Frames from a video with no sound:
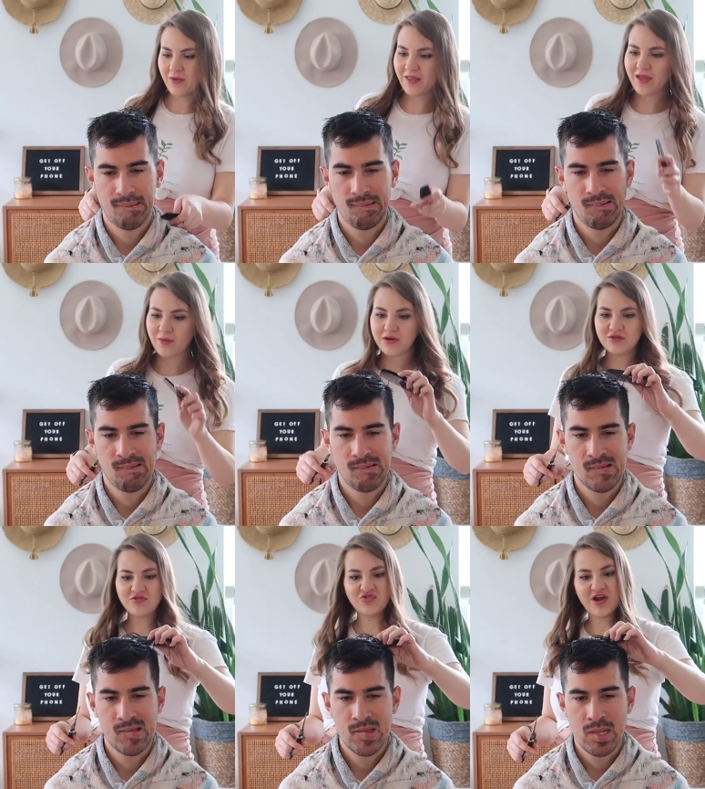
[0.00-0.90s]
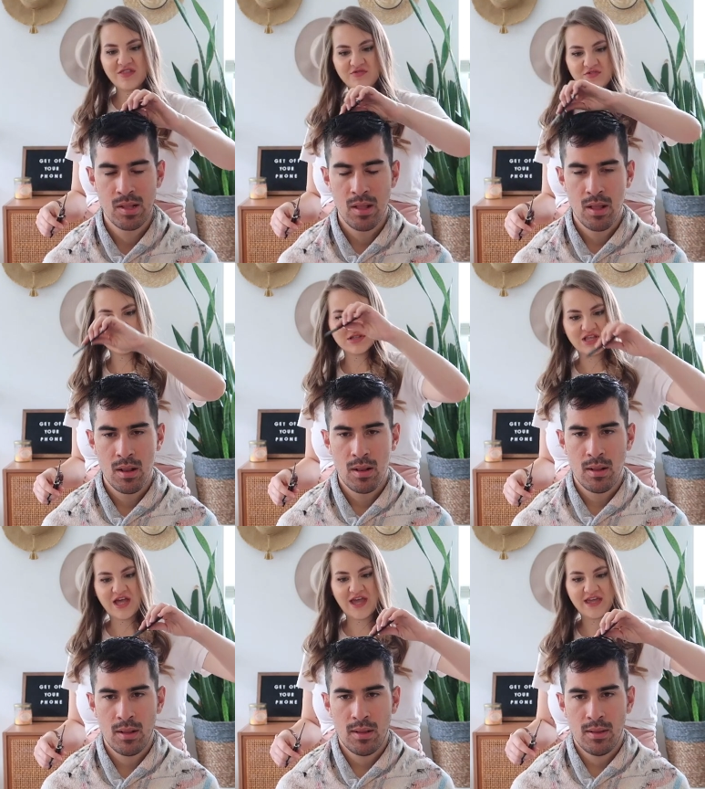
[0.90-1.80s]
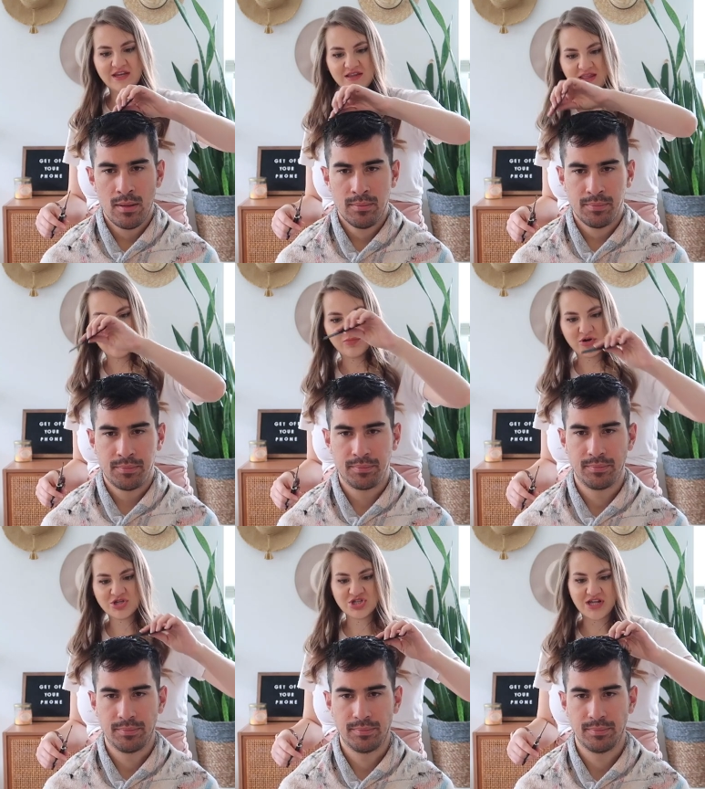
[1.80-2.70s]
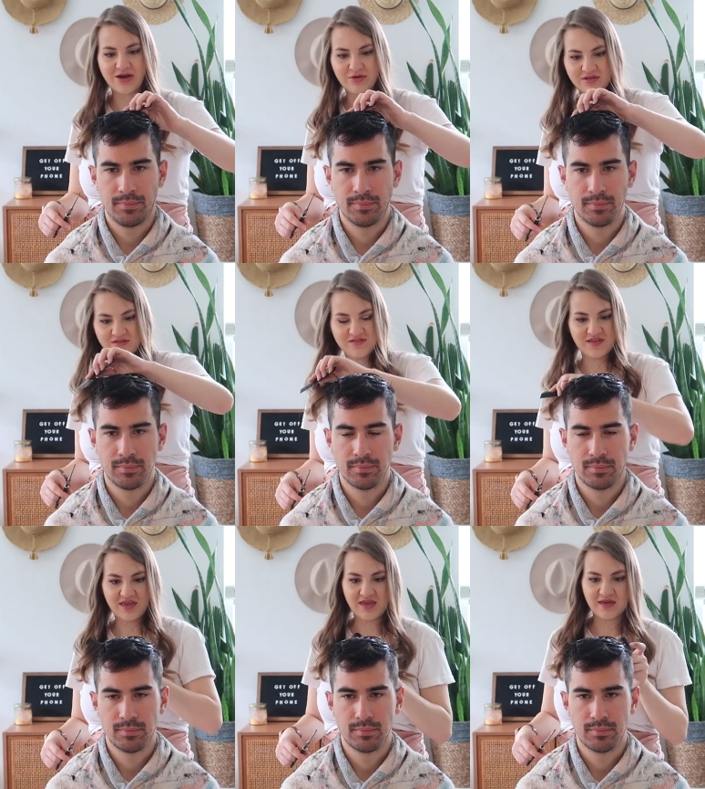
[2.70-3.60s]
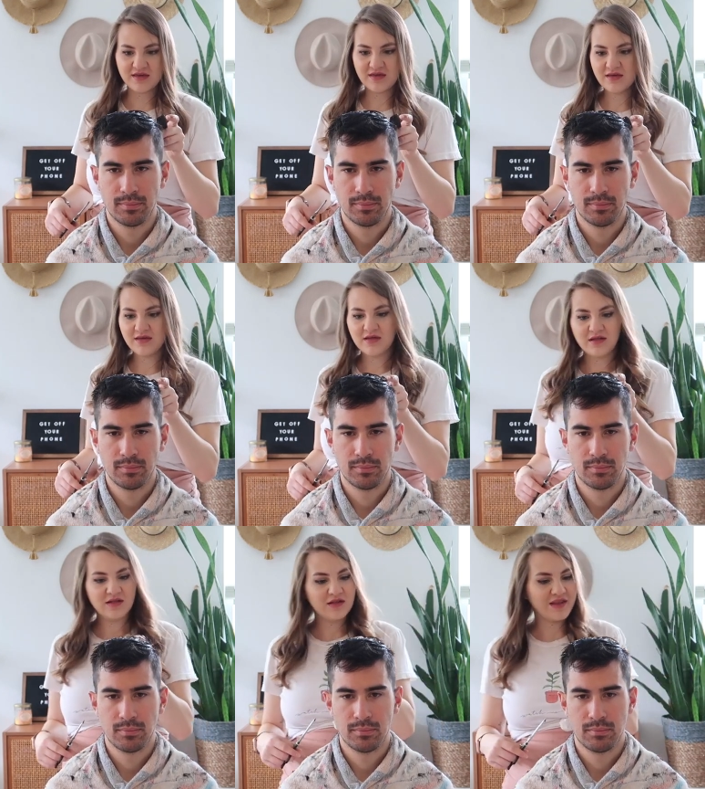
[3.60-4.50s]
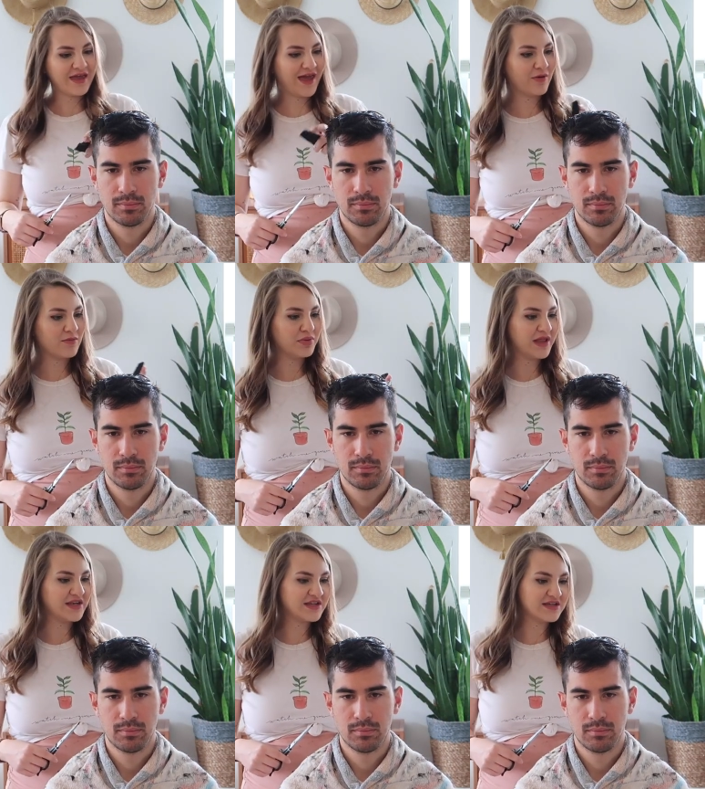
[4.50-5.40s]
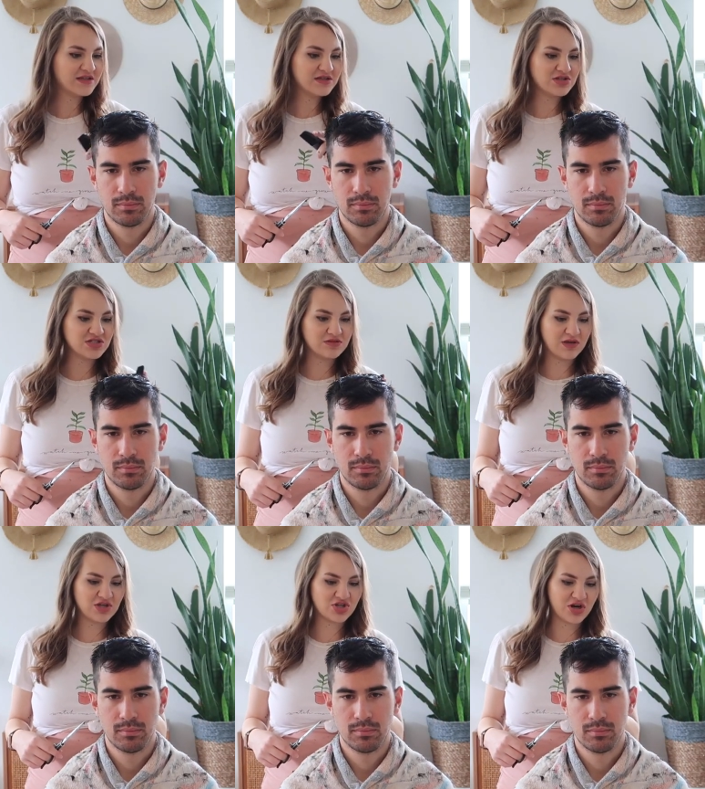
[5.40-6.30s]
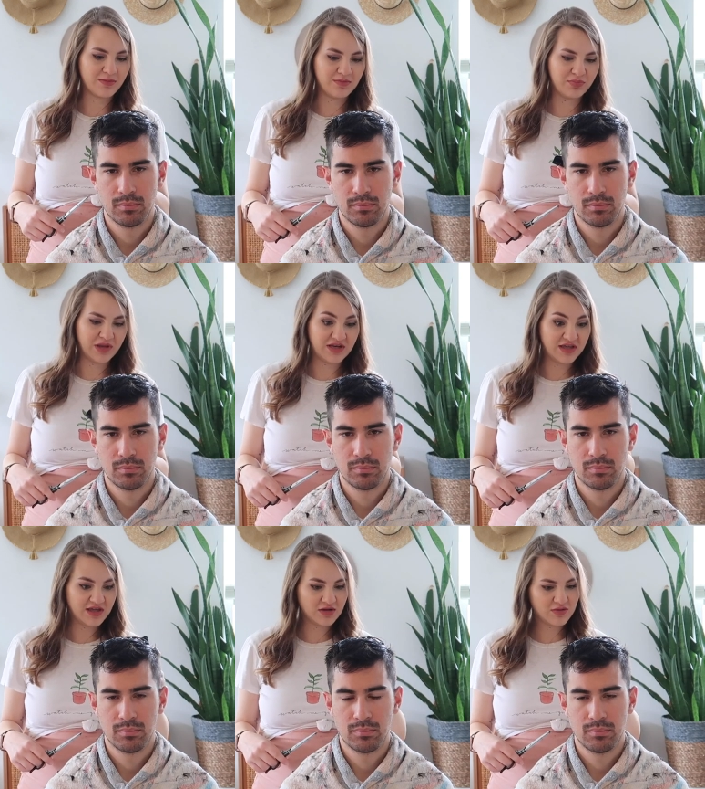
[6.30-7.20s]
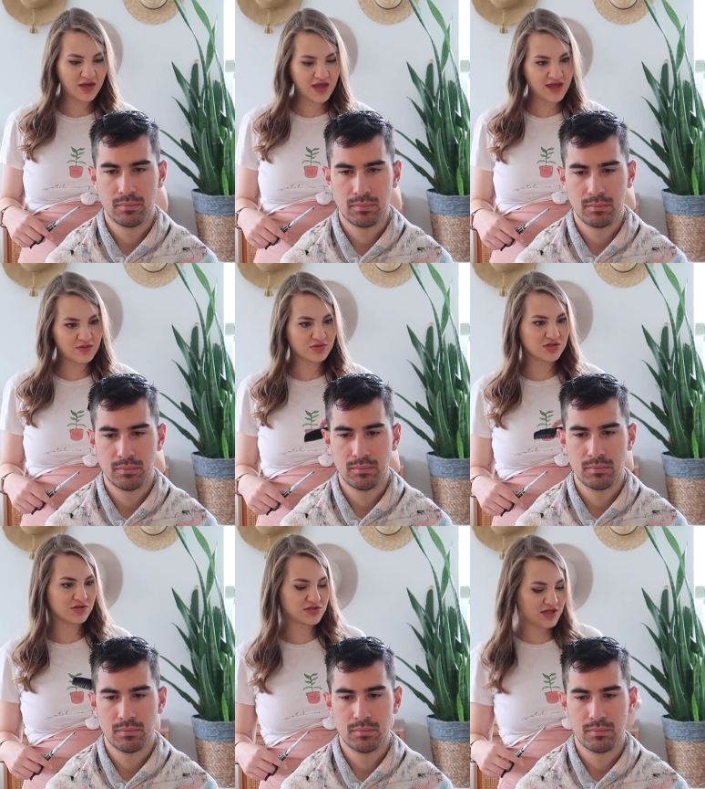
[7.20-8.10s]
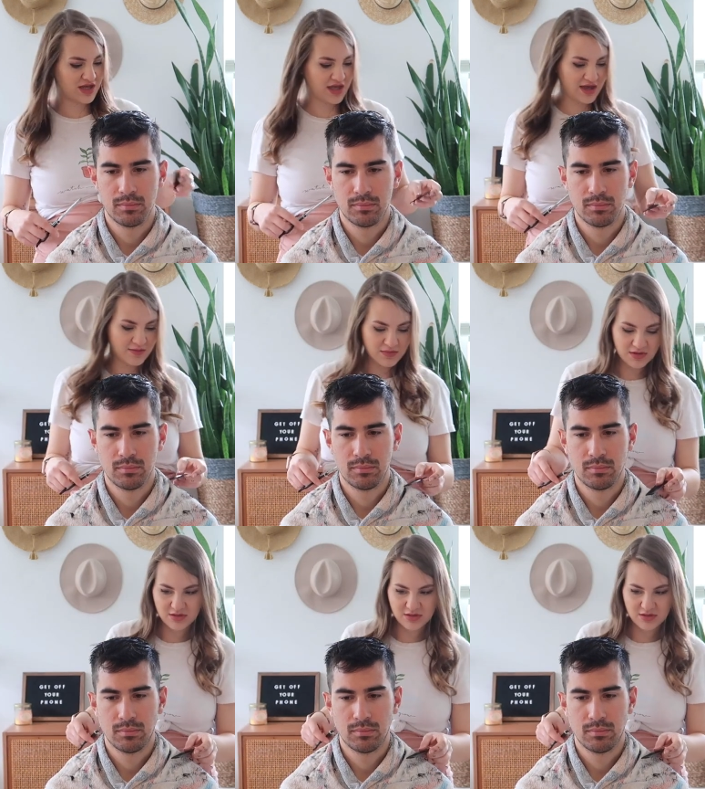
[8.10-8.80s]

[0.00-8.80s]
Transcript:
Speaker 1: Well, I wanted to try the first line and like brush it out and see like how it blended, just to make sure I'm blending it okay, which it looks like I am.